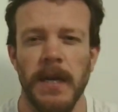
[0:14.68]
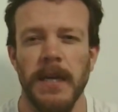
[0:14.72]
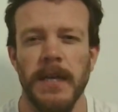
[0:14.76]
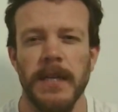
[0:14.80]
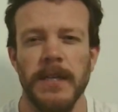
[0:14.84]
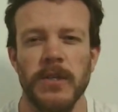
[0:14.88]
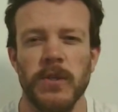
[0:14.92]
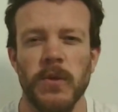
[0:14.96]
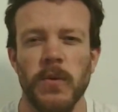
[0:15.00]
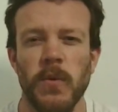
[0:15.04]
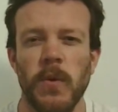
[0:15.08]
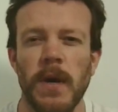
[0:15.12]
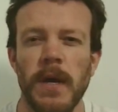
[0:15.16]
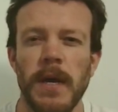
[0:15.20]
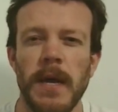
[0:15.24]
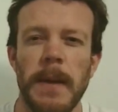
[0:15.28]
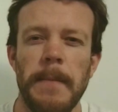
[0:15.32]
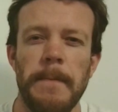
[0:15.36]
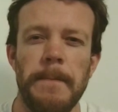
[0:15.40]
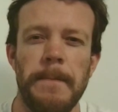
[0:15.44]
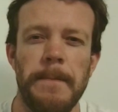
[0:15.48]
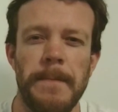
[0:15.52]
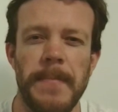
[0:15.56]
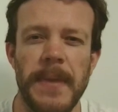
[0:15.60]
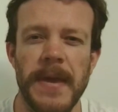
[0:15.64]
It's quite
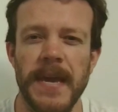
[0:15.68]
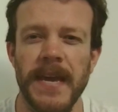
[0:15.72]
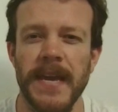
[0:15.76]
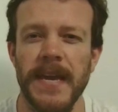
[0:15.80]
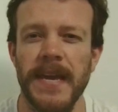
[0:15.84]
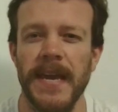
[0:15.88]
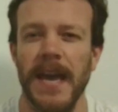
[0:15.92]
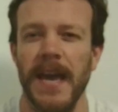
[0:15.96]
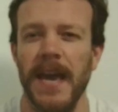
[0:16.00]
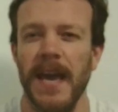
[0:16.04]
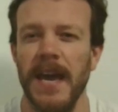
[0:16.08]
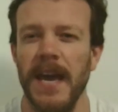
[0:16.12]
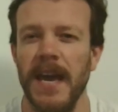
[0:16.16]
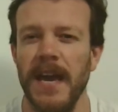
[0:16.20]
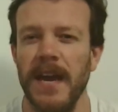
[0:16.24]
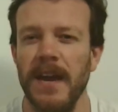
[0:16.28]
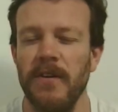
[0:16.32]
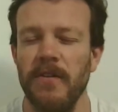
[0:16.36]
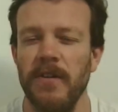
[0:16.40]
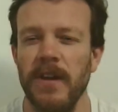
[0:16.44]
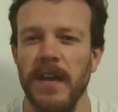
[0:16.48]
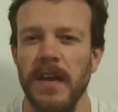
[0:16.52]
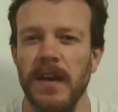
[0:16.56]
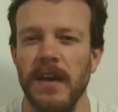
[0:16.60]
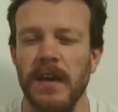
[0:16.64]
a big
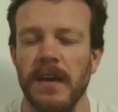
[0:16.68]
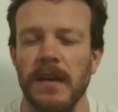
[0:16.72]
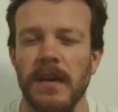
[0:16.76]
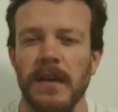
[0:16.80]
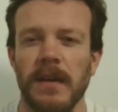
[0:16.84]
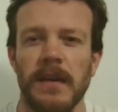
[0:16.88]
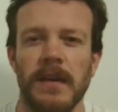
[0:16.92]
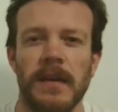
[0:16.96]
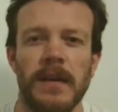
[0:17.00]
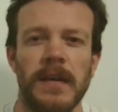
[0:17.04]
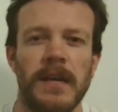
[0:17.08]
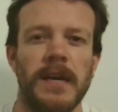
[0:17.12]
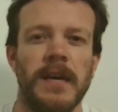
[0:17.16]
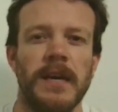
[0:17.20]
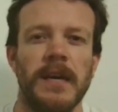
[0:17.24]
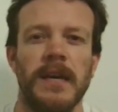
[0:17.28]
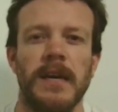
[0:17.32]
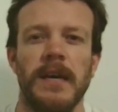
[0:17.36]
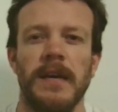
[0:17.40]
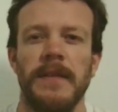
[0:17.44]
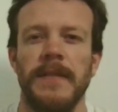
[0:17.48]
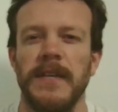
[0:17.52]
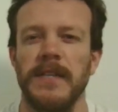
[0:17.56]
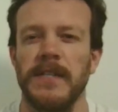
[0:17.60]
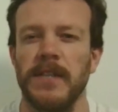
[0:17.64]
area.
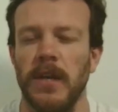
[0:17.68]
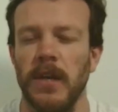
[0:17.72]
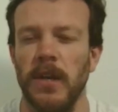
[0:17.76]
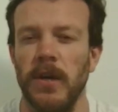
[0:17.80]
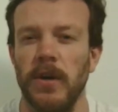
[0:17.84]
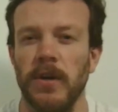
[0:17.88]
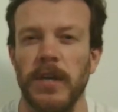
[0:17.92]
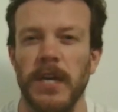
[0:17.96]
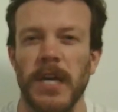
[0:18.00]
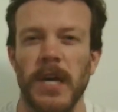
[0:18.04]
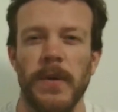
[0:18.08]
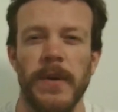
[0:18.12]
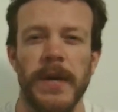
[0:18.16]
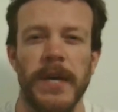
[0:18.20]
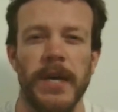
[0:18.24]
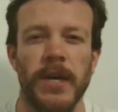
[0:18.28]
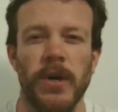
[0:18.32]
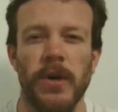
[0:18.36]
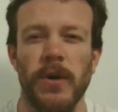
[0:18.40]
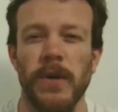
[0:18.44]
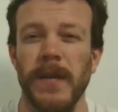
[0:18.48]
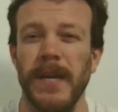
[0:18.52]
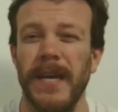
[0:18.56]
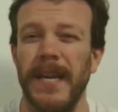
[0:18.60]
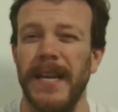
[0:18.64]
Uh, there's a lot going
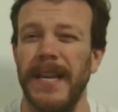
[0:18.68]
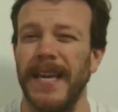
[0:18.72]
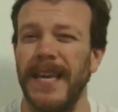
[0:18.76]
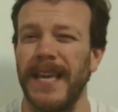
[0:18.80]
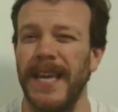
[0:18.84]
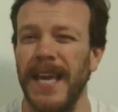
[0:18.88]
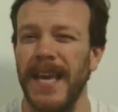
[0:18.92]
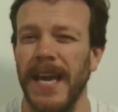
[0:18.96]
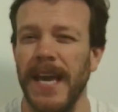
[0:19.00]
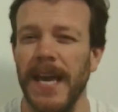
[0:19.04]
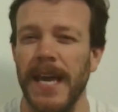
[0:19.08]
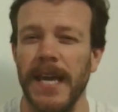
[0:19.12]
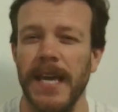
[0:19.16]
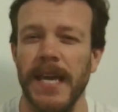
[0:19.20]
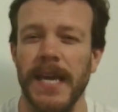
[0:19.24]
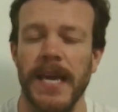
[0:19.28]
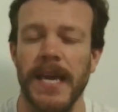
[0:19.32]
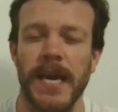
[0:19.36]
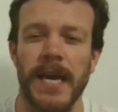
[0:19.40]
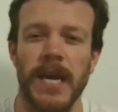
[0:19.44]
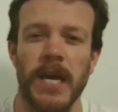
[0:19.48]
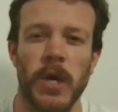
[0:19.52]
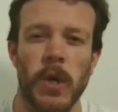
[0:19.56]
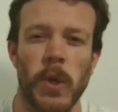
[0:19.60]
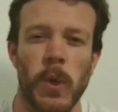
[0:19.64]
on and it can
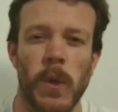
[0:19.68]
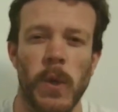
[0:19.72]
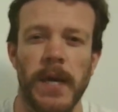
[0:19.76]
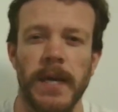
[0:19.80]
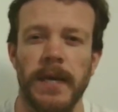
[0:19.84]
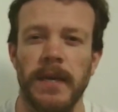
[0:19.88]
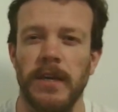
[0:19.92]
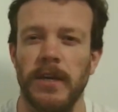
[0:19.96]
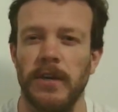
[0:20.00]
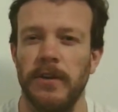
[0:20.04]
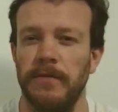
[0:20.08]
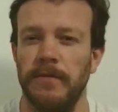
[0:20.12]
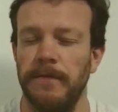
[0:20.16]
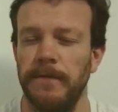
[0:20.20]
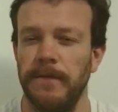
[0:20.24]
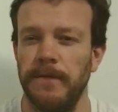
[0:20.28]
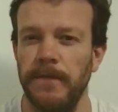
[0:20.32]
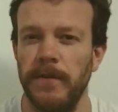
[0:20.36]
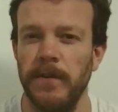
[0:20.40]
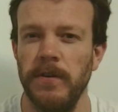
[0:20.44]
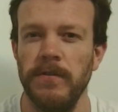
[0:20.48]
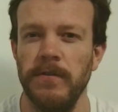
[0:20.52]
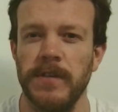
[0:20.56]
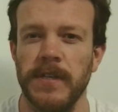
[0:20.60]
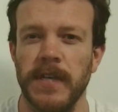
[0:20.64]
get quite
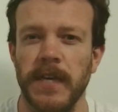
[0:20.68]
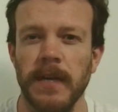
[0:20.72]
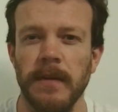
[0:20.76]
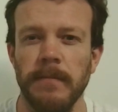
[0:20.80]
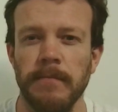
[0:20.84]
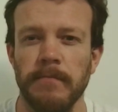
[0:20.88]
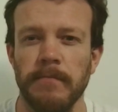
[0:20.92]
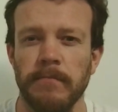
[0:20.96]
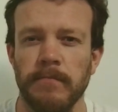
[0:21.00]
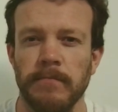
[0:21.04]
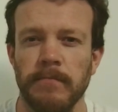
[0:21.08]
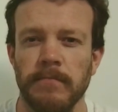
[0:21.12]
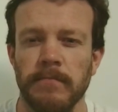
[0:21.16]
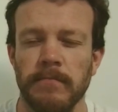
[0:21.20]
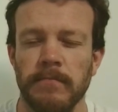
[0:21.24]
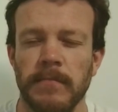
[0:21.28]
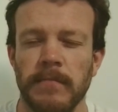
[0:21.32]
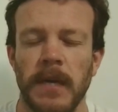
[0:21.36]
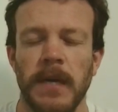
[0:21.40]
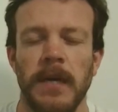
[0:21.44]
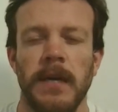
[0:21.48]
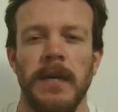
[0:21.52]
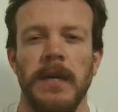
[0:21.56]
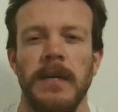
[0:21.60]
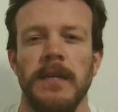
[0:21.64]
confusing.
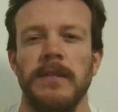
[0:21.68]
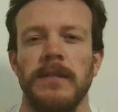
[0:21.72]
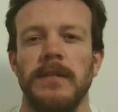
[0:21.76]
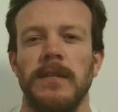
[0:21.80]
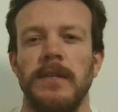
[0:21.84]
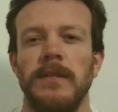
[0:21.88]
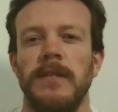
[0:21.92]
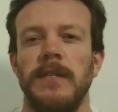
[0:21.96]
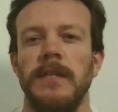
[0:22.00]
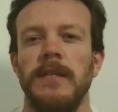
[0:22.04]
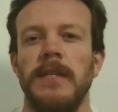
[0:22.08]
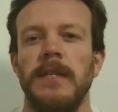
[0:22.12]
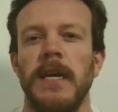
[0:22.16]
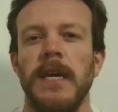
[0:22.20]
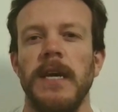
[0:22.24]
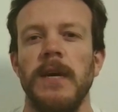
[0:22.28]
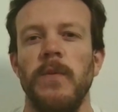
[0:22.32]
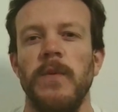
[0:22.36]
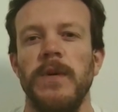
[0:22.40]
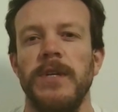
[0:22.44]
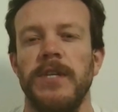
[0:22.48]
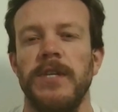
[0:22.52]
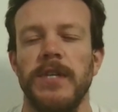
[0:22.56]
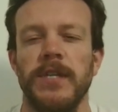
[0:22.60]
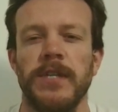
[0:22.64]
So today
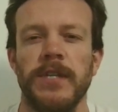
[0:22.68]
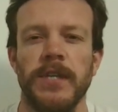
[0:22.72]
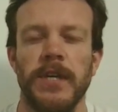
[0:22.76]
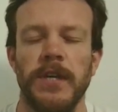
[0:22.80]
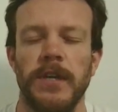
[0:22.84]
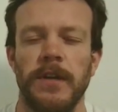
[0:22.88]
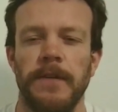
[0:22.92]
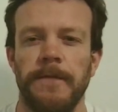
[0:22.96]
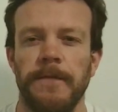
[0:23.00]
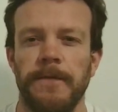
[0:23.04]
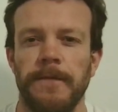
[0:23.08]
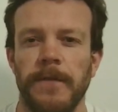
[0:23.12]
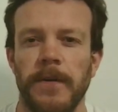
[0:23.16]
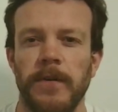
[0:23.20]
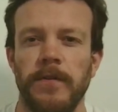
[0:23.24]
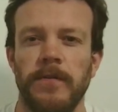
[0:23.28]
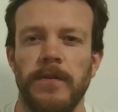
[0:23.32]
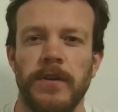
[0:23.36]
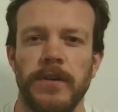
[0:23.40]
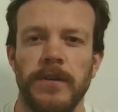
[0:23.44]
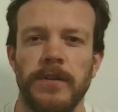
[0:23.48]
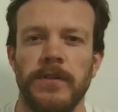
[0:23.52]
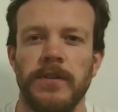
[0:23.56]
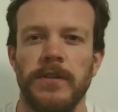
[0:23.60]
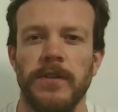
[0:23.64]
we're just going to
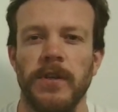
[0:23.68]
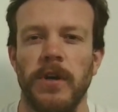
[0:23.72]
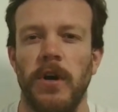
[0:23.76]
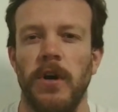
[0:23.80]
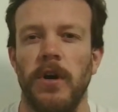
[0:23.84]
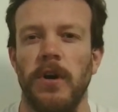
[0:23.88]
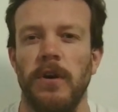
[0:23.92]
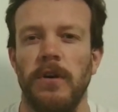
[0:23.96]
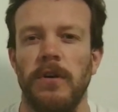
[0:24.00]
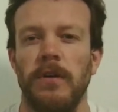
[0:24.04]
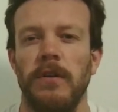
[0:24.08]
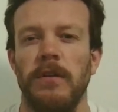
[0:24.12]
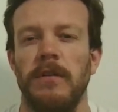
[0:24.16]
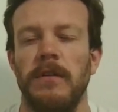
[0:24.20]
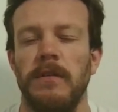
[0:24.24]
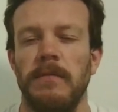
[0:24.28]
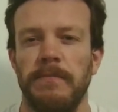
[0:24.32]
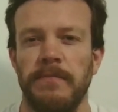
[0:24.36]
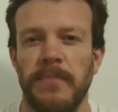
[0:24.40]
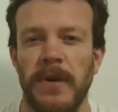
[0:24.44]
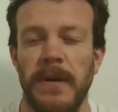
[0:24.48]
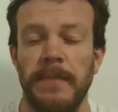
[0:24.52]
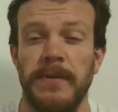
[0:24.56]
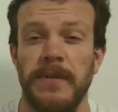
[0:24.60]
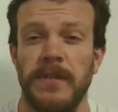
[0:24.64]
focus on
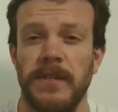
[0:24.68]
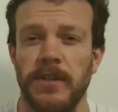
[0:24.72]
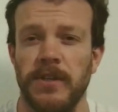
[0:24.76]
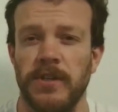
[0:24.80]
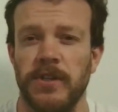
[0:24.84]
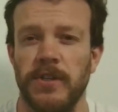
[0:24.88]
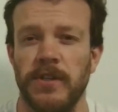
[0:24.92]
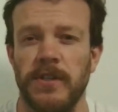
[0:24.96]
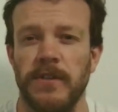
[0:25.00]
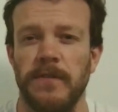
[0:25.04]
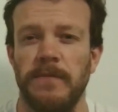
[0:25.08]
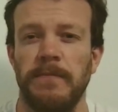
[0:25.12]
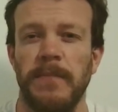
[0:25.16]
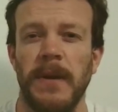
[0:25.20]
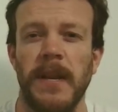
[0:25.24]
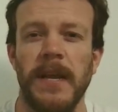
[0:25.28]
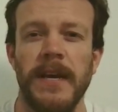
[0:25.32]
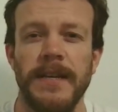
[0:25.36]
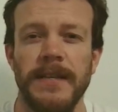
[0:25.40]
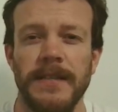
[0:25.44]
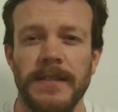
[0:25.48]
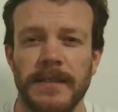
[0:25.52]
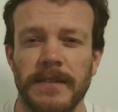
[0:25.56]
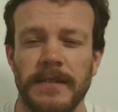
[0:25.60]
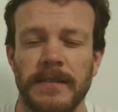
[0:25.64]
prepositions of
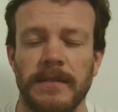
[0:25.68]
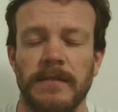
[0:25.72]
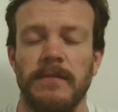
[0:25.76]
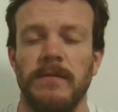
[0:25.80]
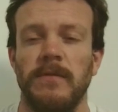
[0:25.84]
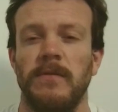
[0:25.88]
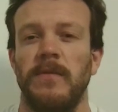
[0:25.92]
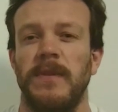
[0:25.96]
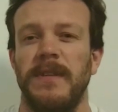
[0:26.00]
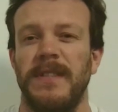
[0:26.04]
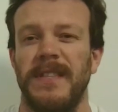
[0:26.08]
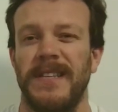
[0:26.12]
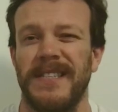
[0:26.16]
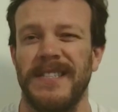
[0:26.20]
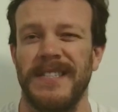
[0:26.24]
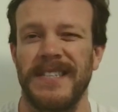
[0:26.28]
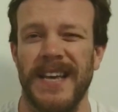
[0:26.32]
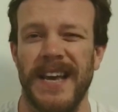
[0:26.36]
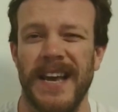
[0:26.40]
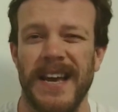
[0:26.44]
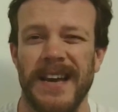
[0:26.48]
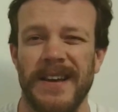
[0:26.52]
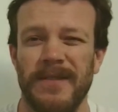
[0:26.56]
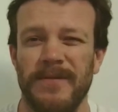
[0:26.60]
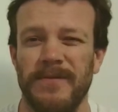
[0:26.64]
place with the
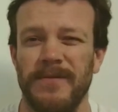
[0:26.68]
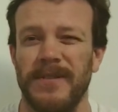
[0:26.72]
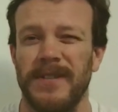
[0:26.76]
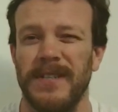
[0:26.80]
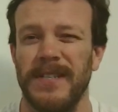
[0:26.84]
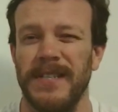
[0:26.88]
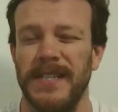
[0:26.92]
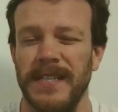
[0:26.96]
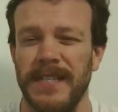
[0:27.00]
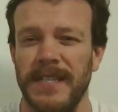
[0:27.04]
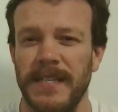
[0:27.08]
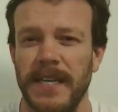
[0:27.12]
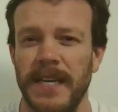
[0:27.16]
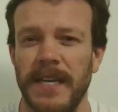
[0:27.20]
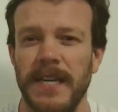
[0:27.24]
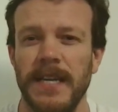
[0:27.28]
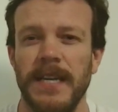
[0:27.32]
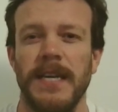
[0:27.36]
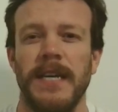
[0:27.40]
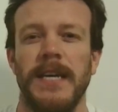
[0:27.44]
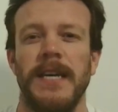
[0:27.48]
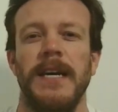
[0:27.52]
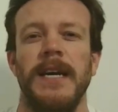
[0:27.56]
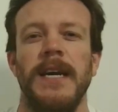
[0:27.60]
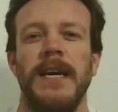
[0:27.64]
town, city.